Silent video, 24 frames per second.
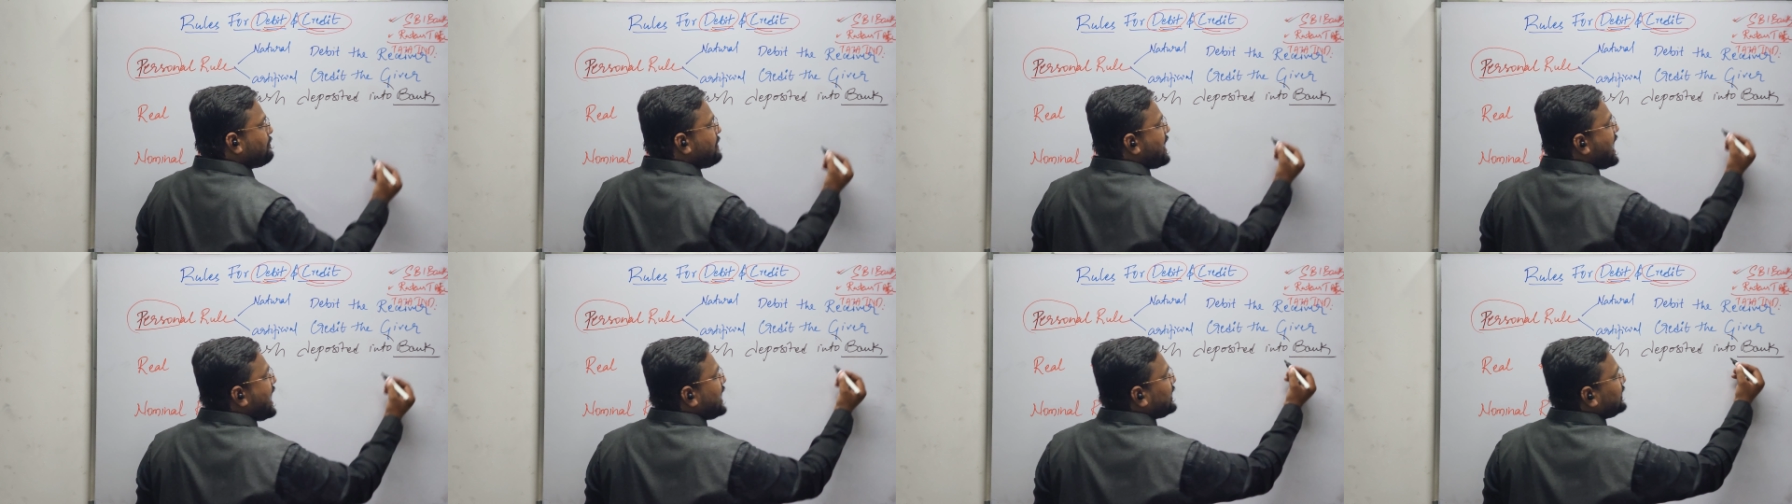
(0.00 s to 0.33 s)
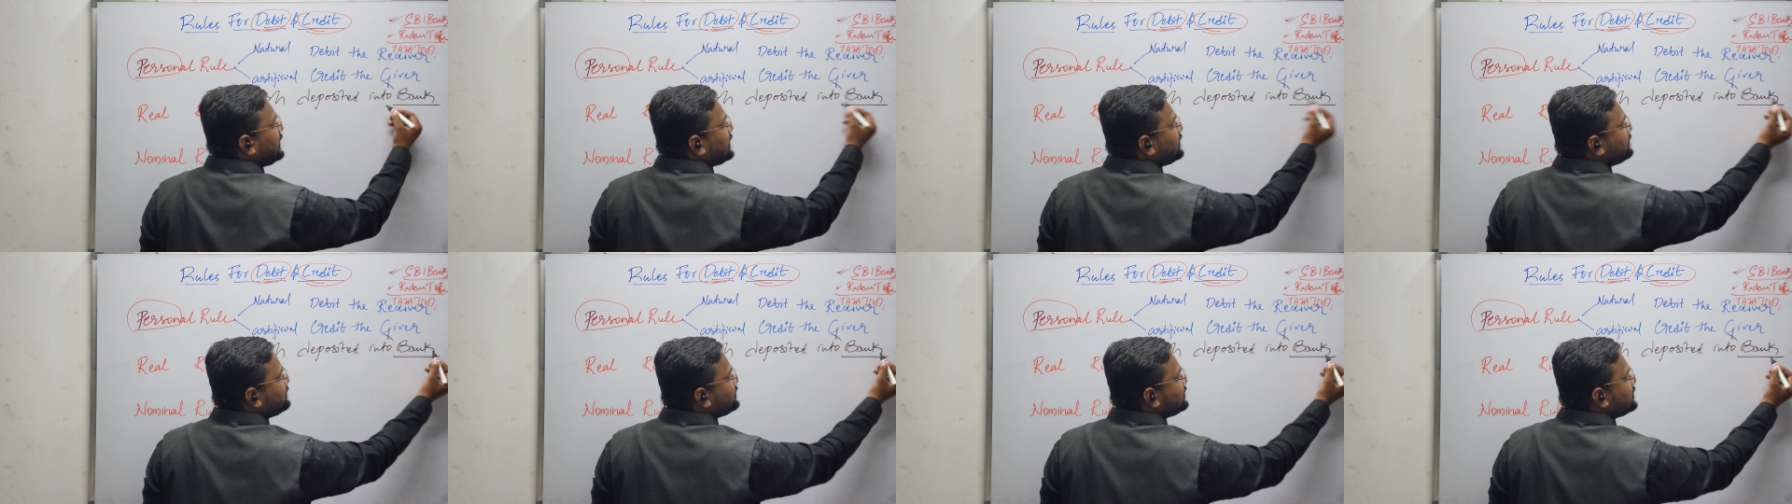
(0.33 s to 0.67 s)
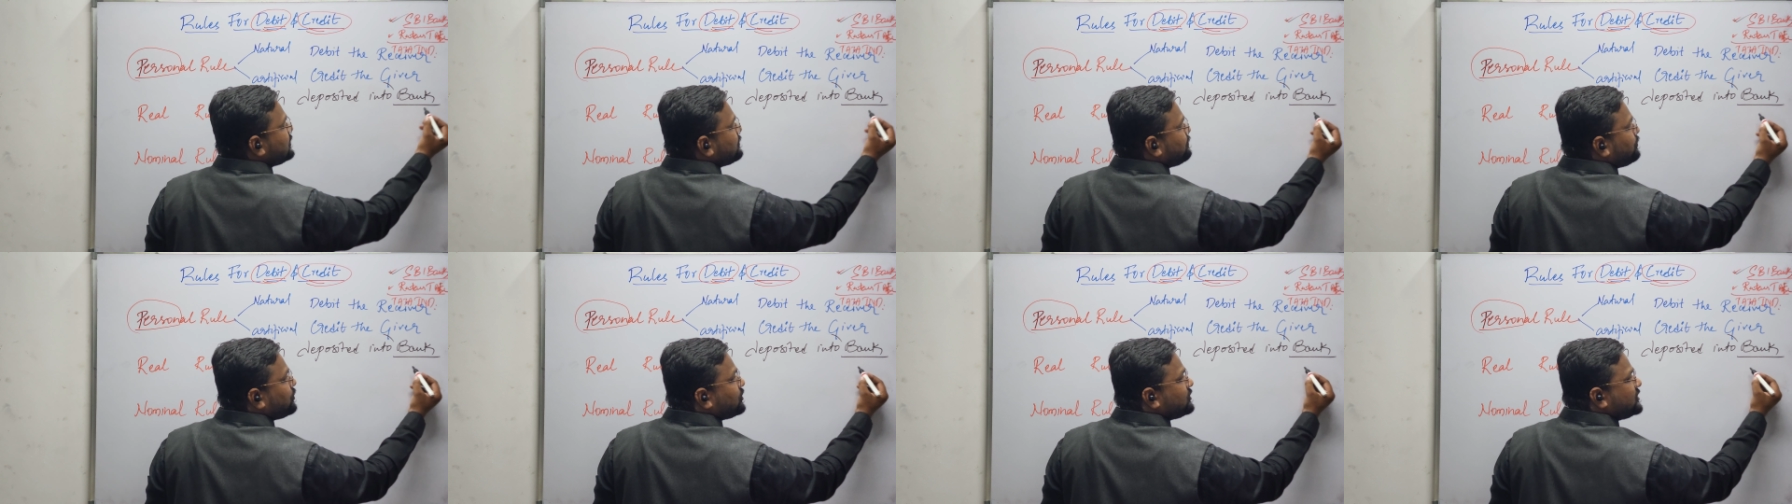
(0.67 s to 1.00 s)
Bank is in
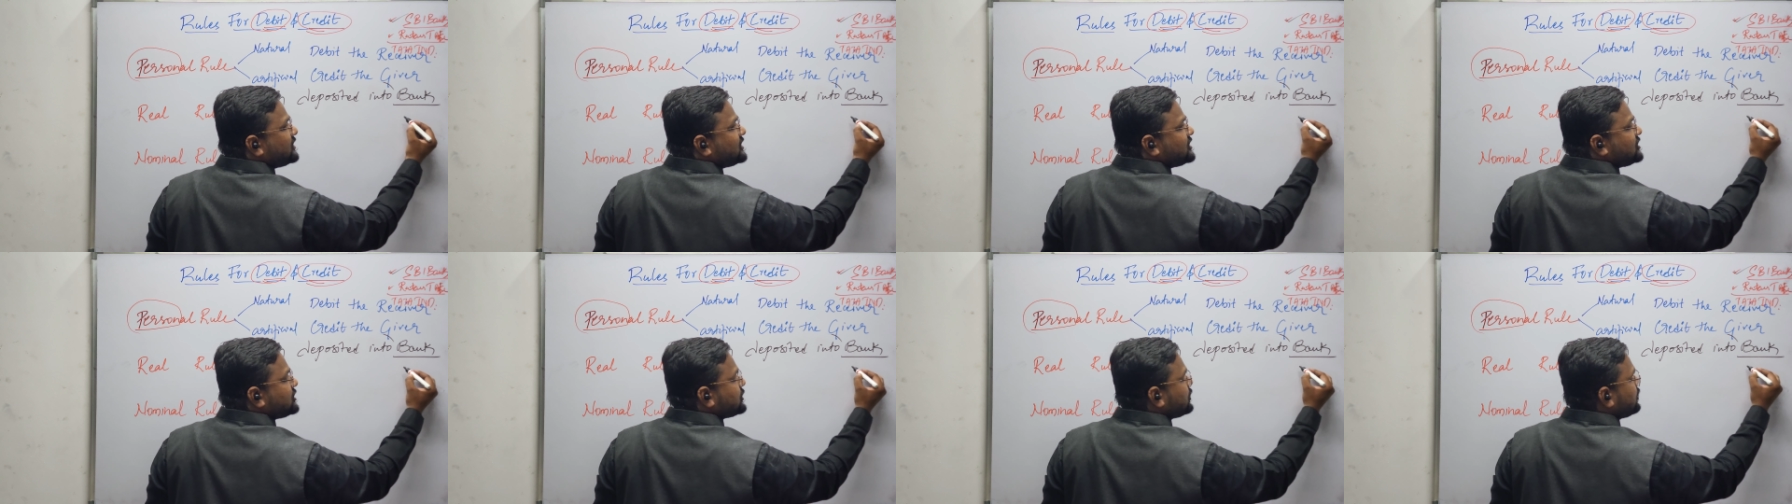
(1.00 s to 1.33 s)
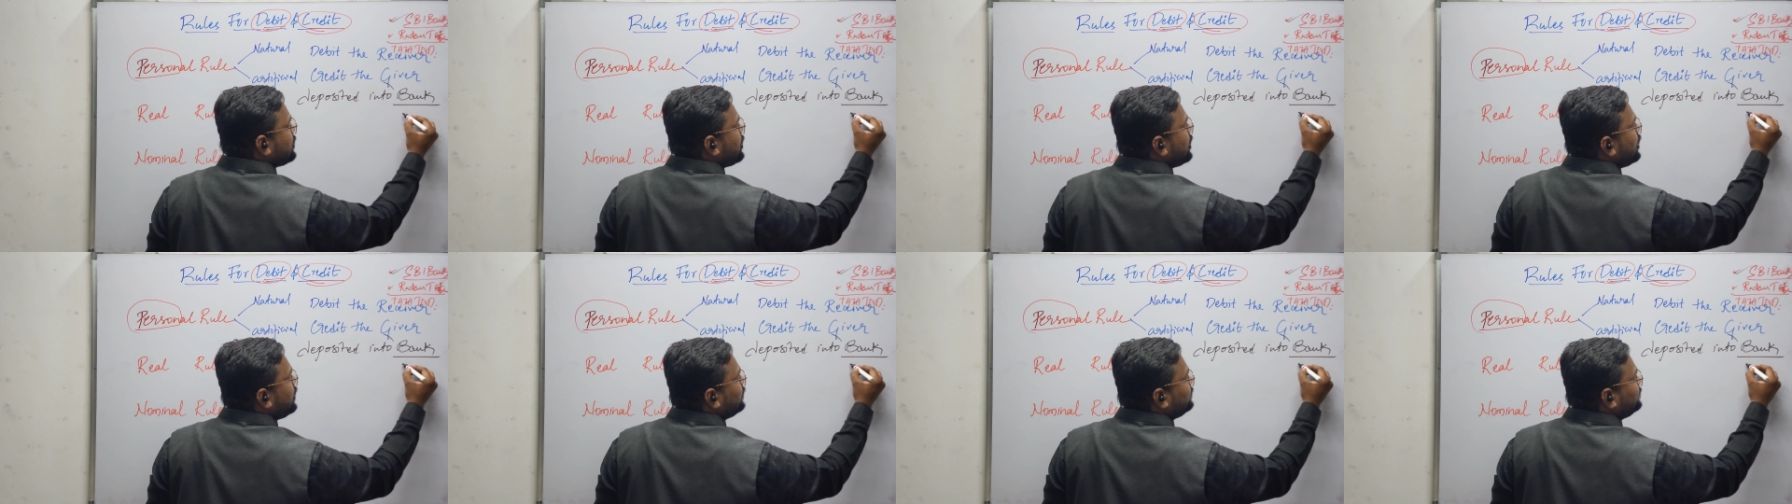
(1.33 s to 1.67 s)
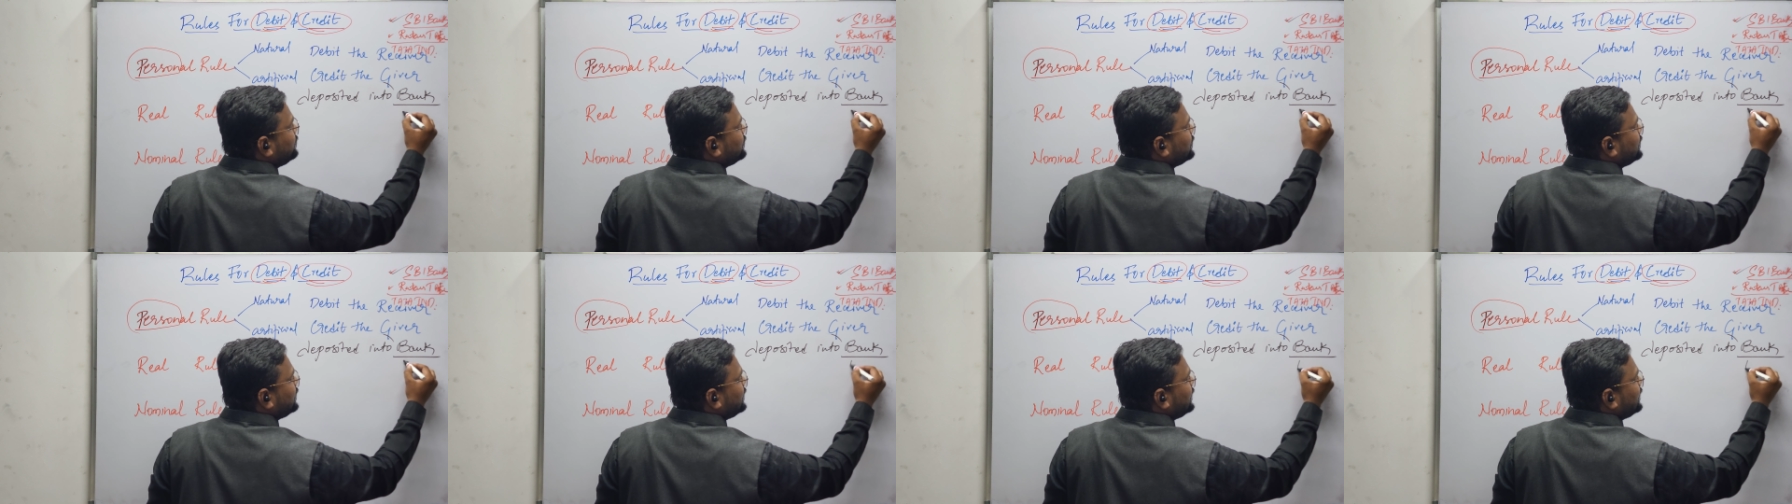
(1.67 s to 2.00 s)
the position
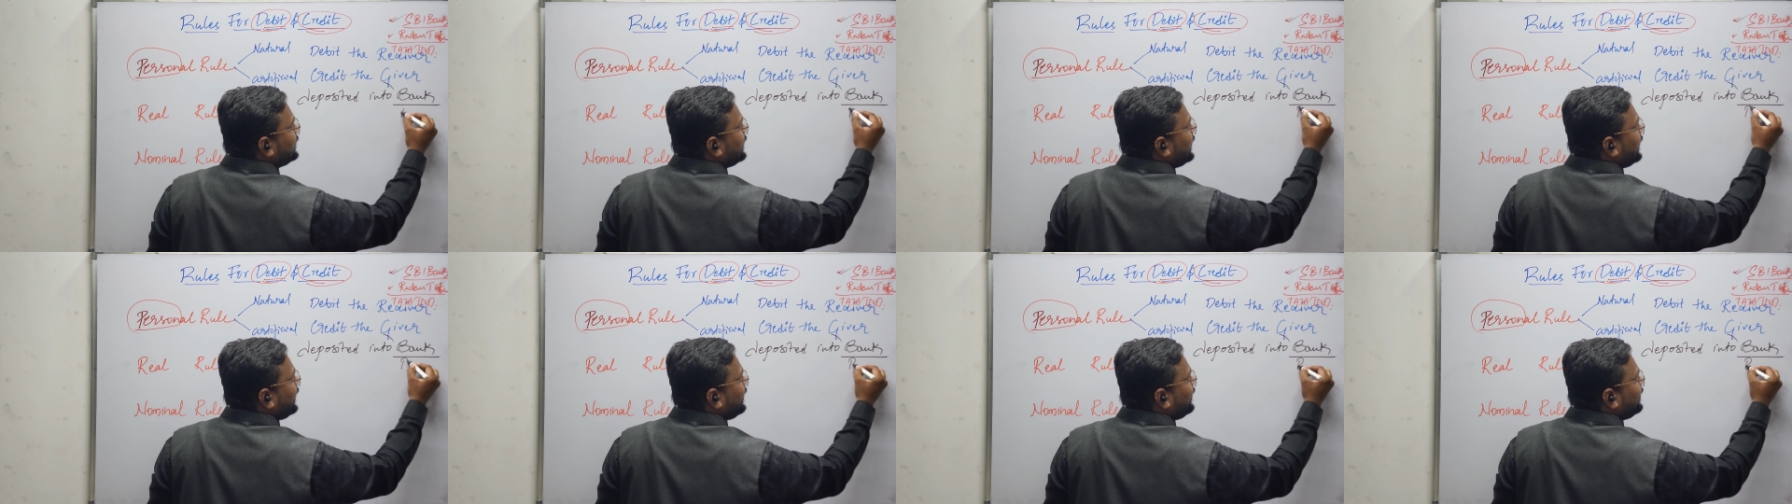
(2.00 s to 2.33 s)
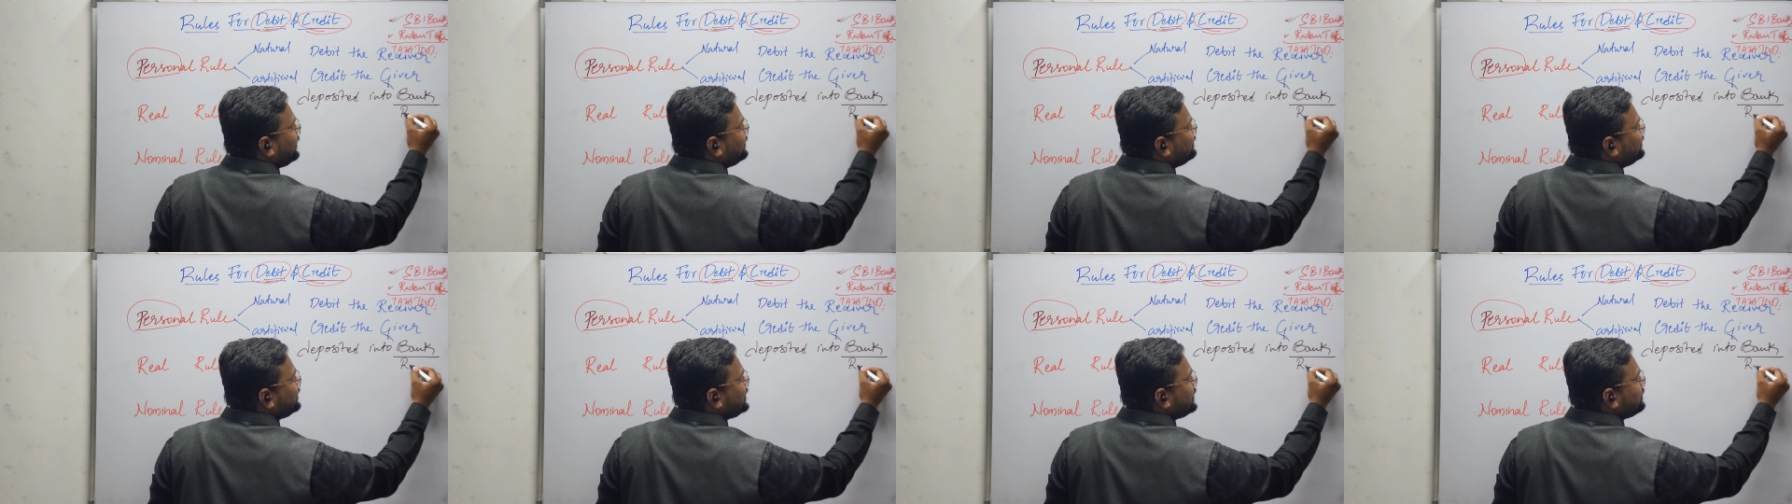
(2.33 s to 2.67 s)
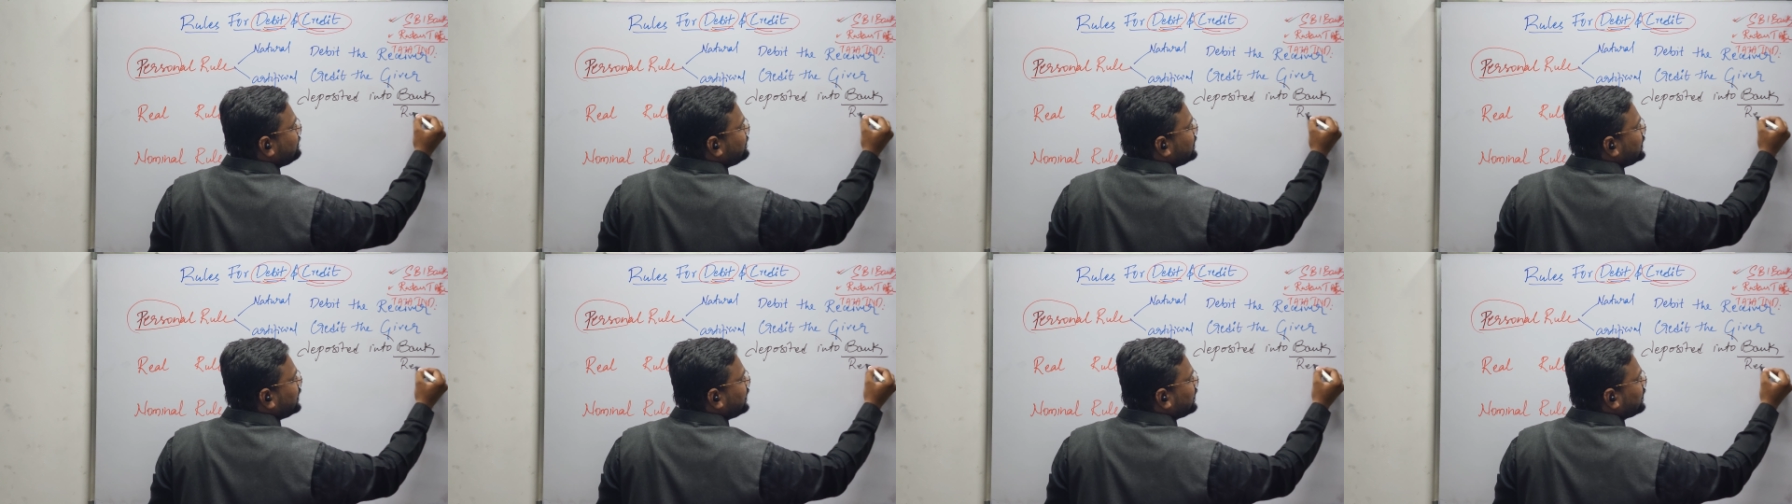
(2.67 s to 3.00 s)
of
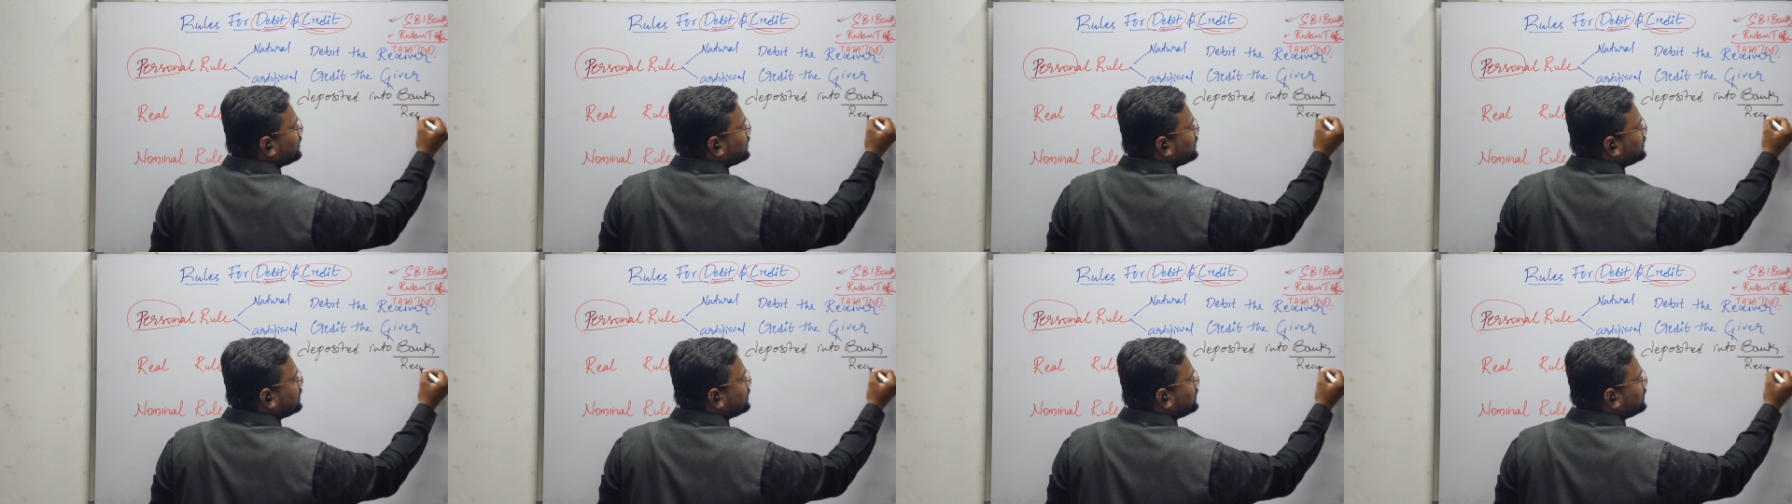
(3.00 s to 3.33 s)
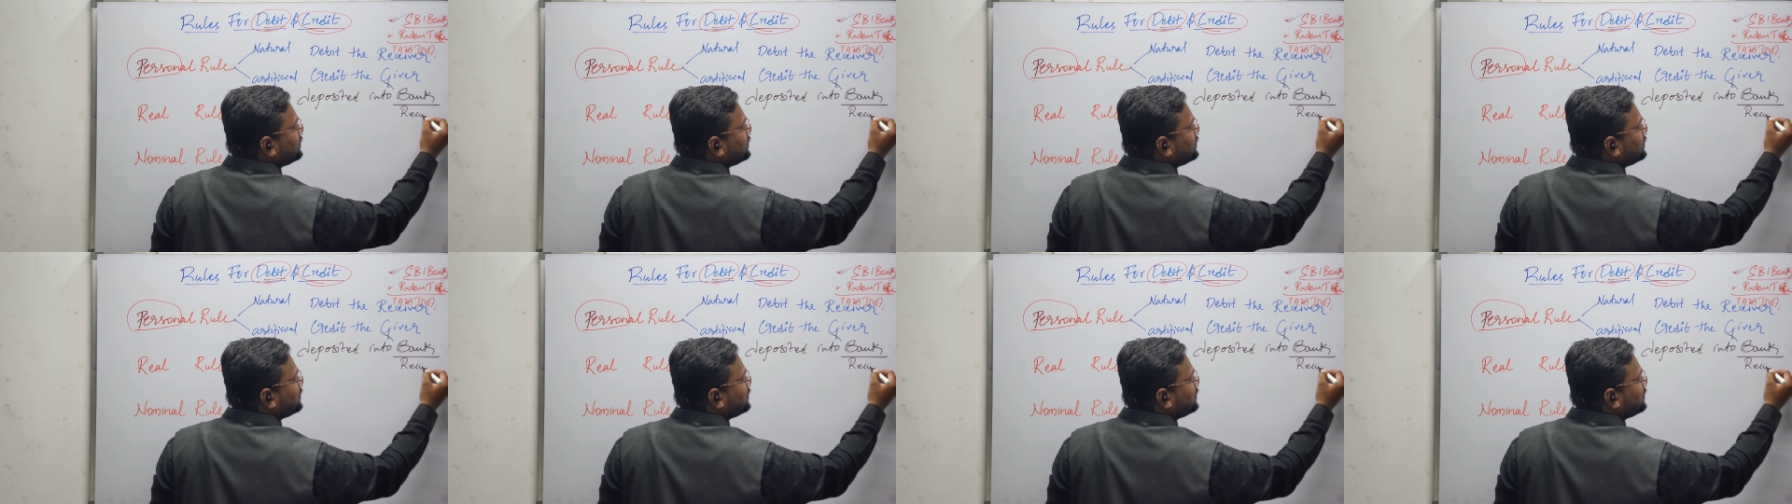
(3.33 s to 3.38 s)
receiver.